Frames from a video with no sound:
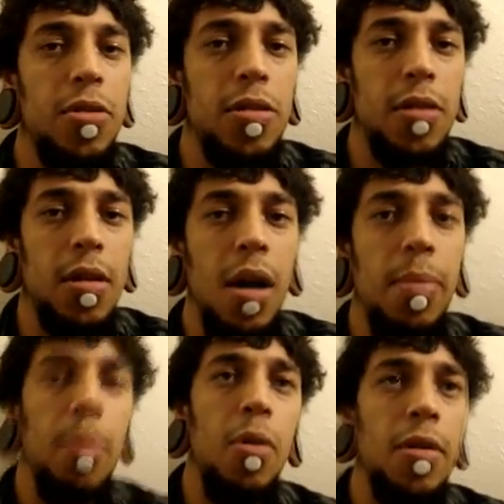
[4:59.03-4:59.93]
it just a
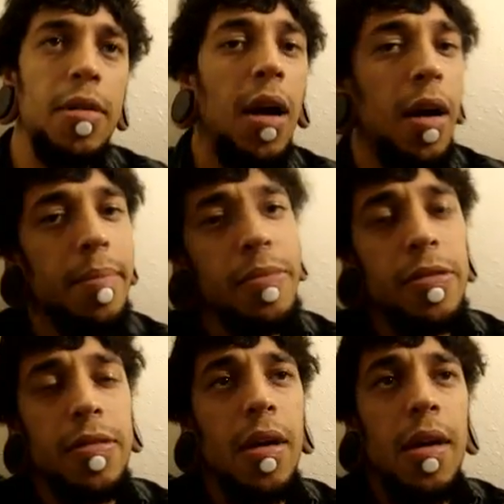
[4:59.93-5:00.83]
couple more
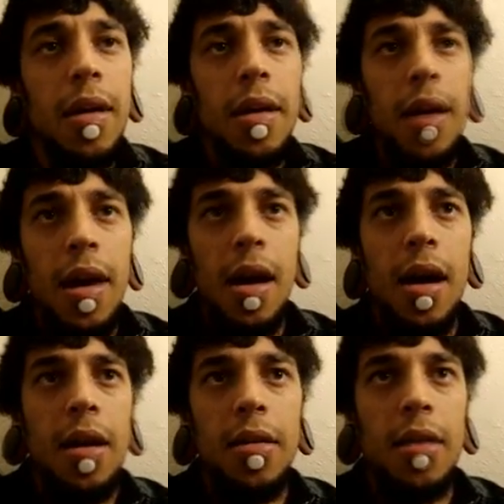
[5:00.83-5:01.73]
times,
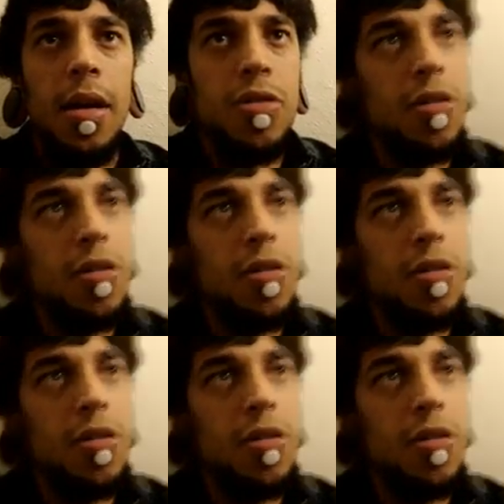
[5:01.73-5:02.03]
and just to